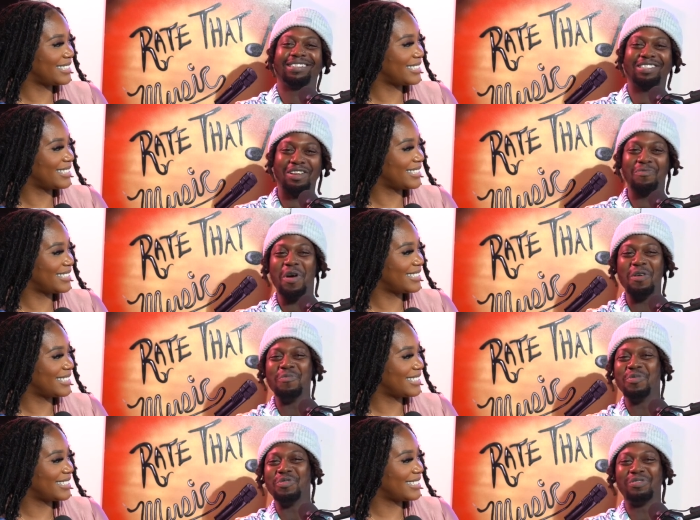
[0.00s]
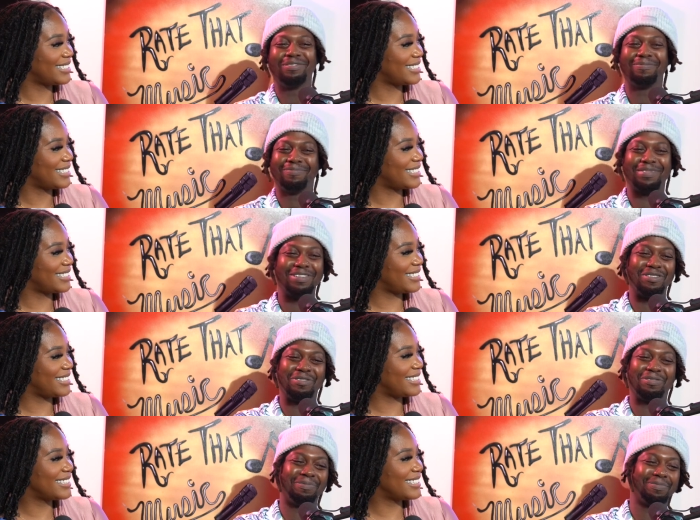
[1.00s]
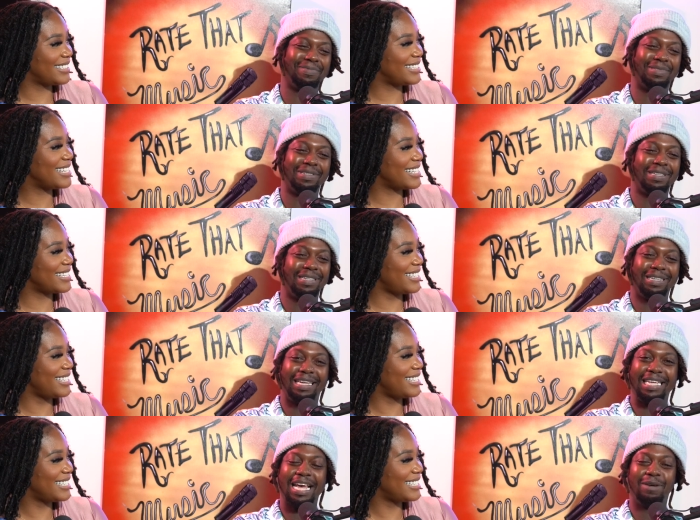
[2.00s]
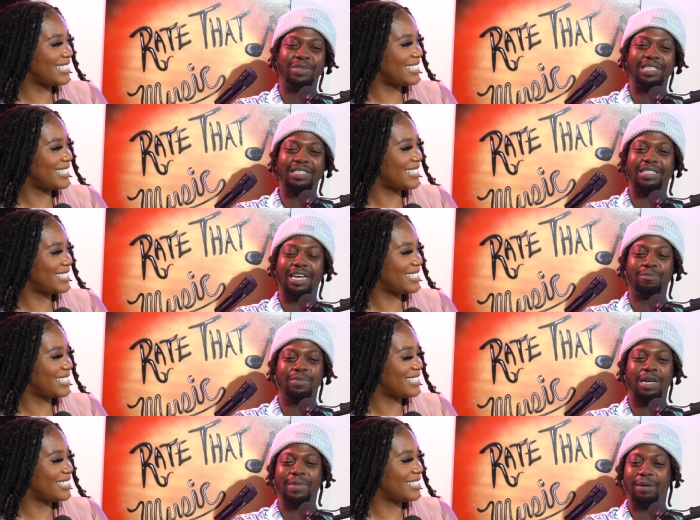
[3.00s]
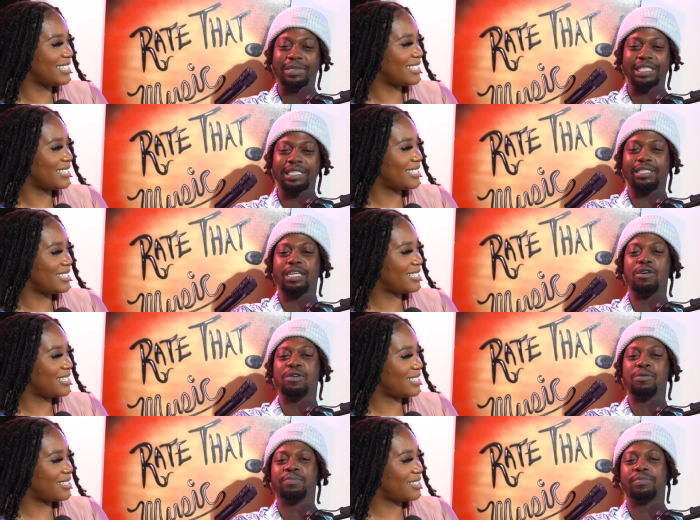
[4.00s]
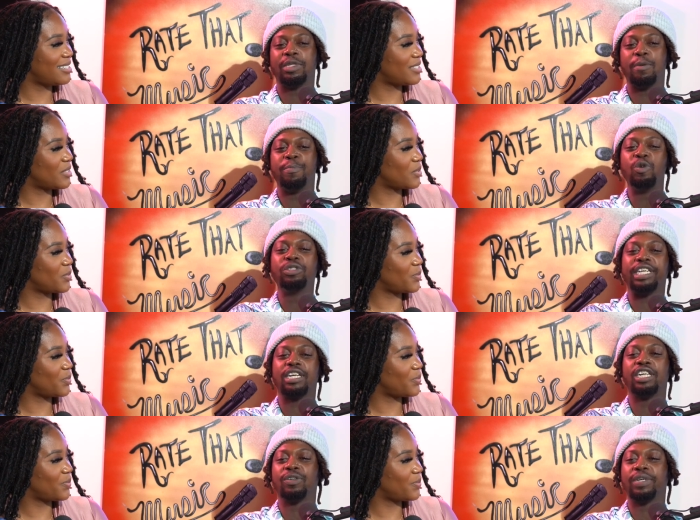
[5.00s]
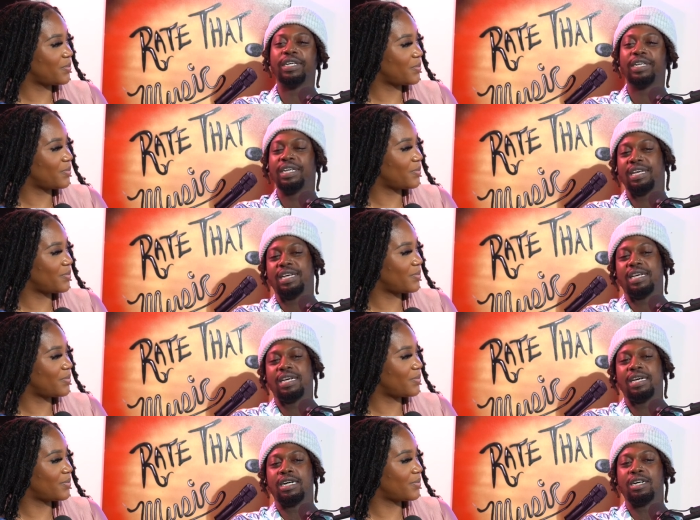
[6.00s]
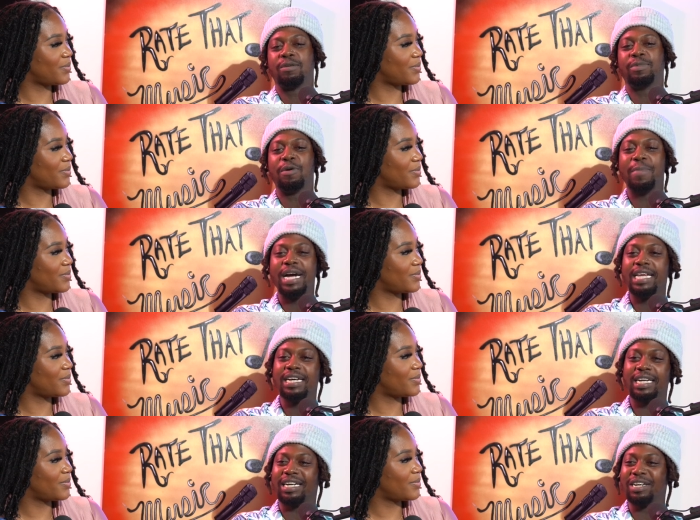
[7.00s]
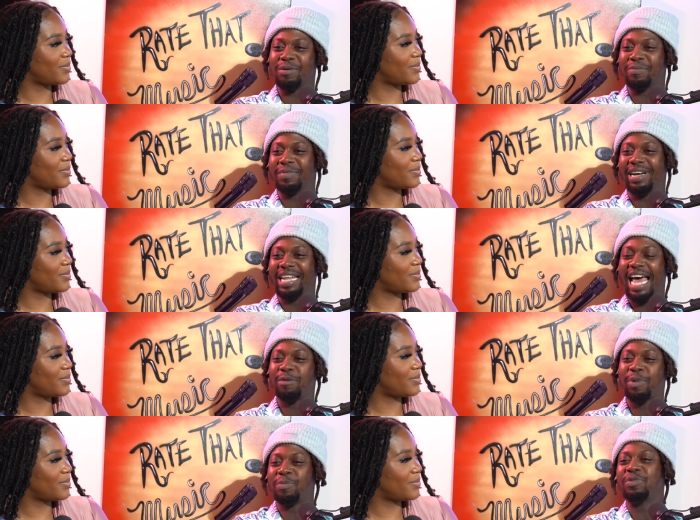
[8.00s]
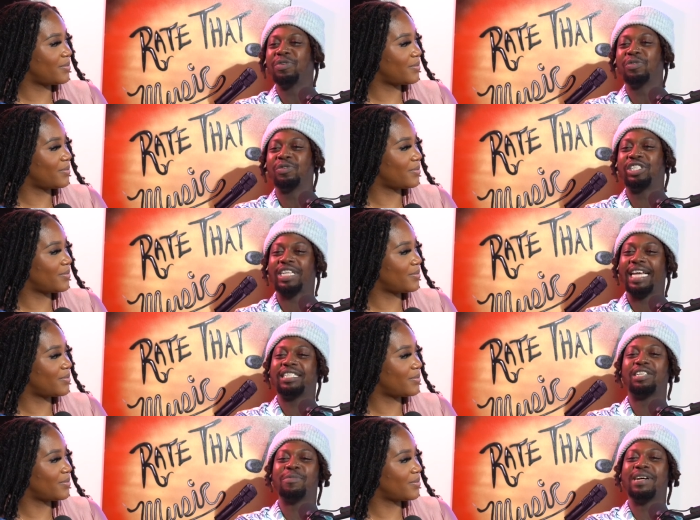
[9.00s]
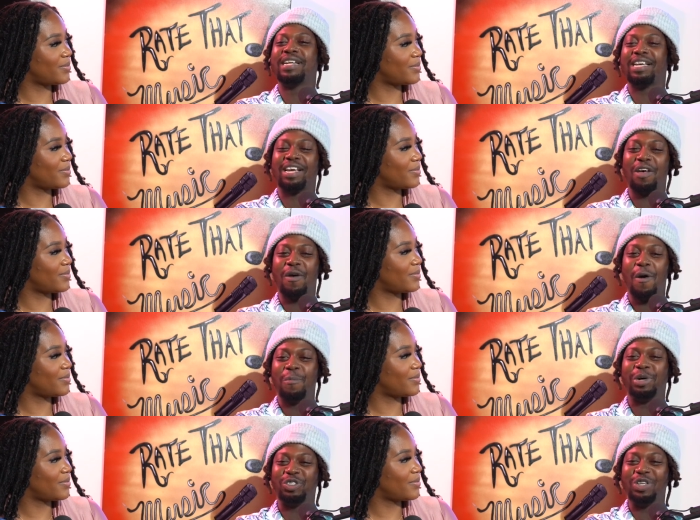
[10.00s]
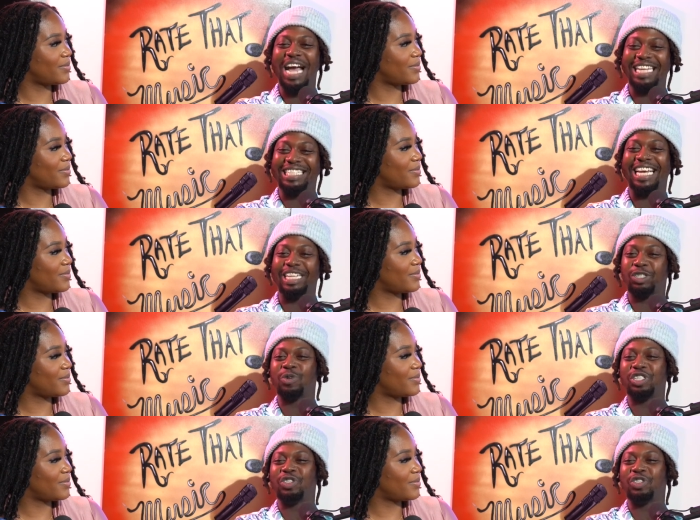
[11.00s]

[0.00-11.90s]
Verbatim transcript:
Speaker 1: I'm humble. Um, yeah. Yeah, I'm just I'm I'm, I'm just um, music hungry. Um, the money gonna come. A lot of people chase the money, but you gotta chase what